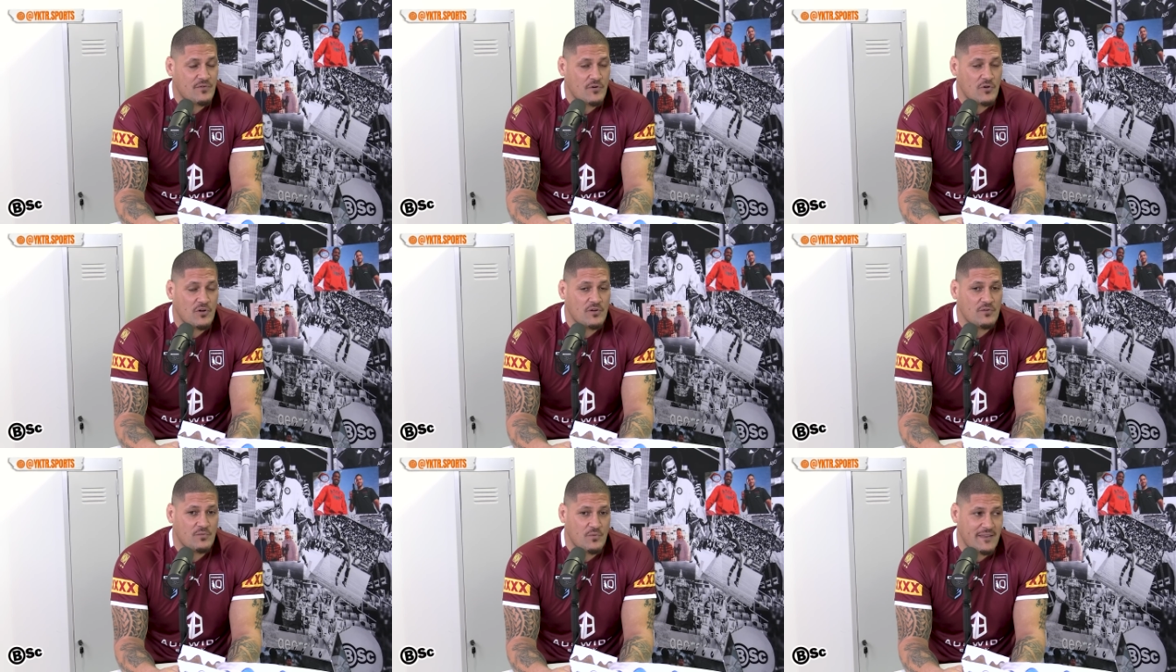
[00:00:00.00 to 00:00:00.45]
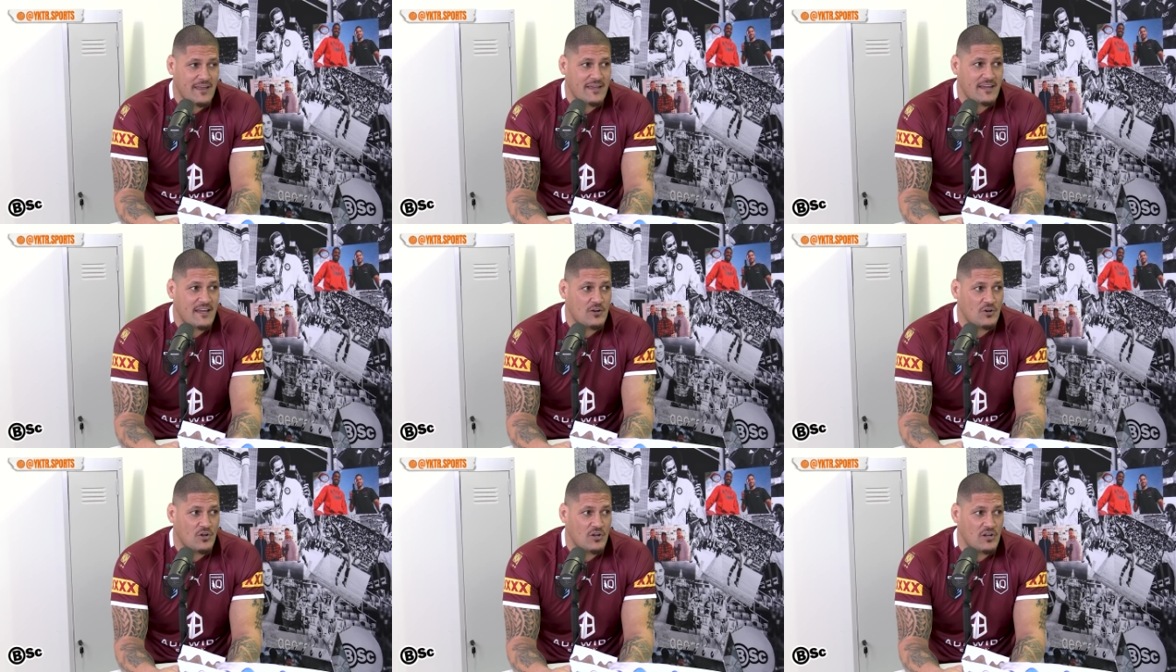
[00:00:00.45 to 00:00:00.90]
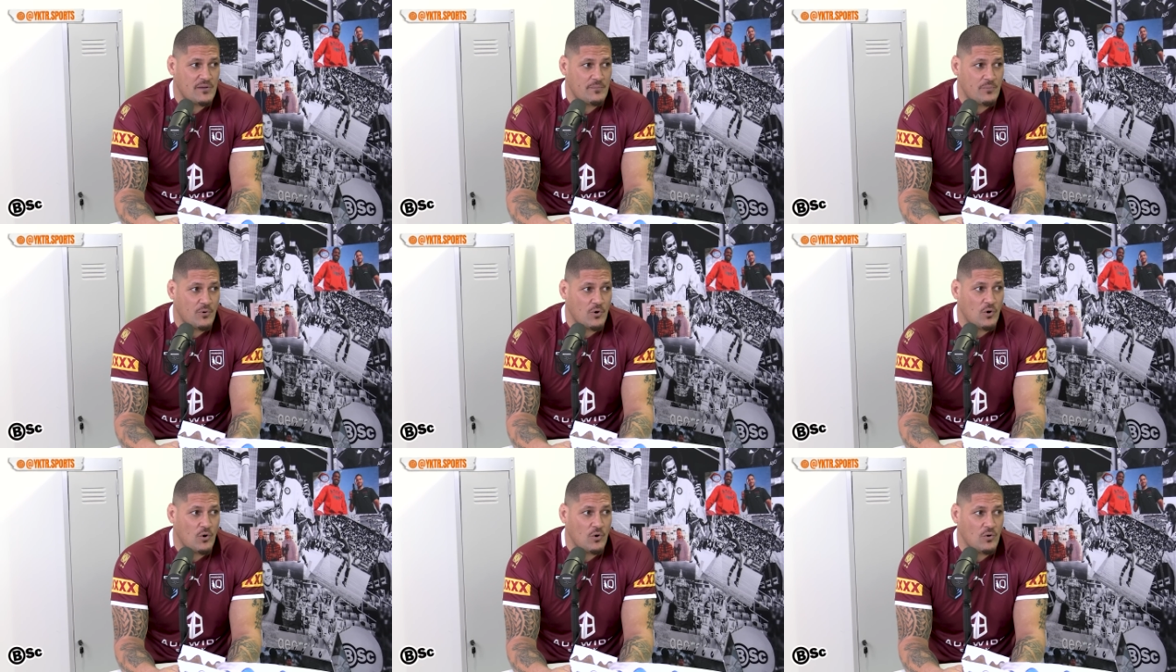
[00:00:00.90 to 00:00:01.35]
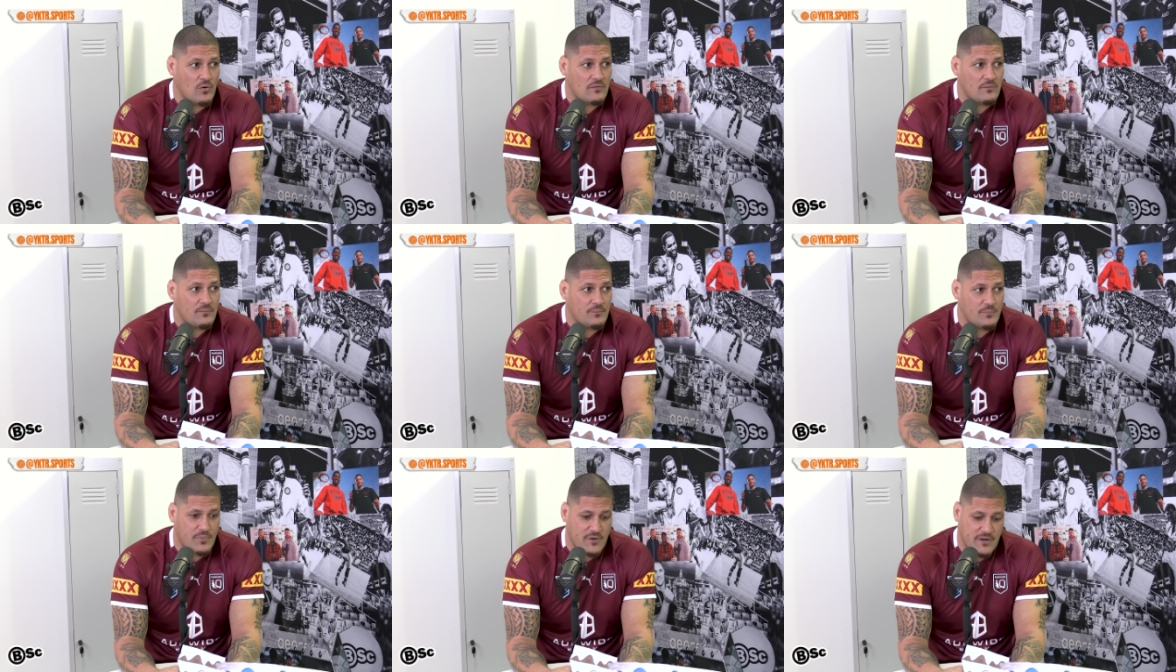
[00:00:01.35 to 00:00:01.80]
They've got a lot of belief at the moment.
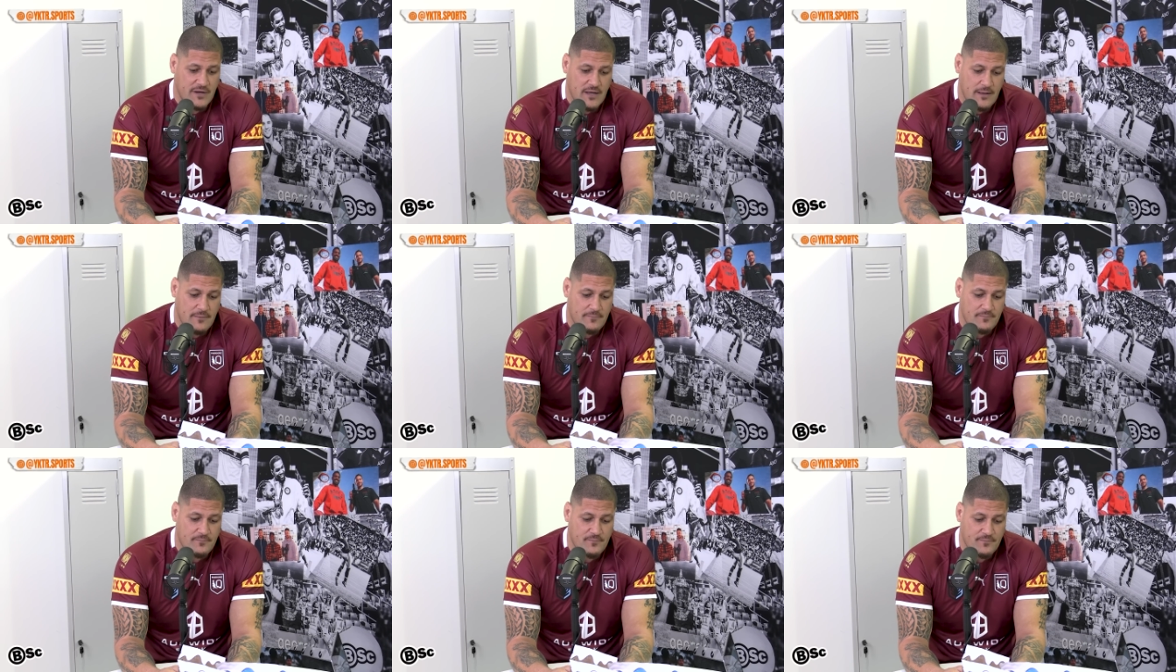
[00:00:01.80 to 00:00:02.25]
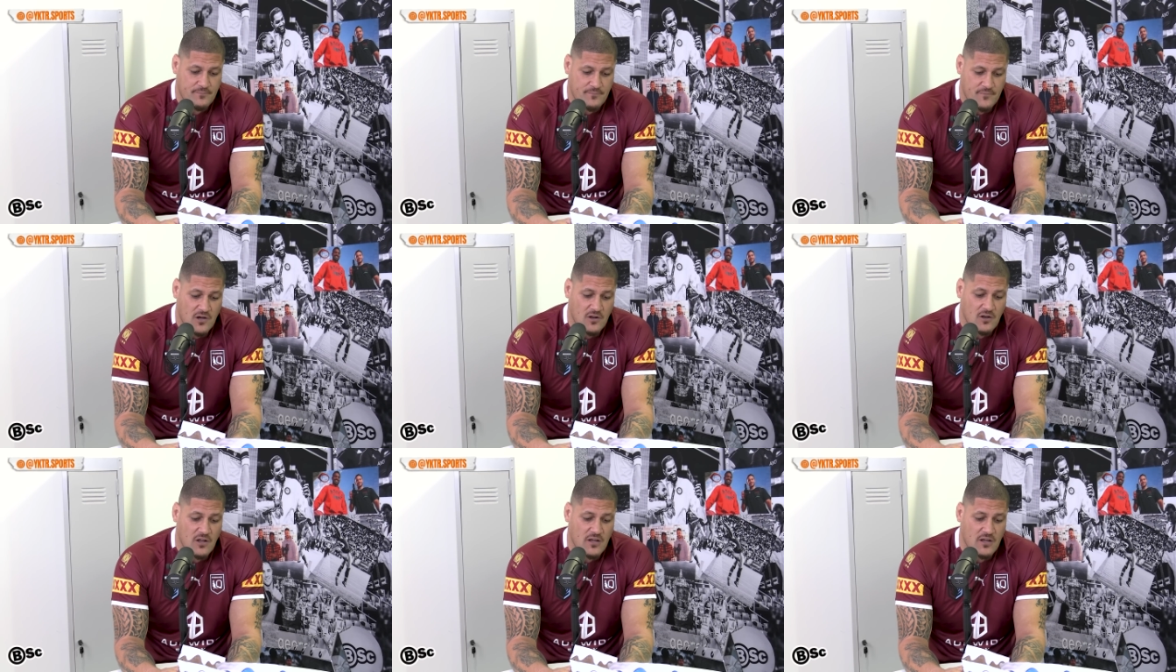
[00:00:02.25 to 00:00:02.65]
They've got a lot of belief at the moment.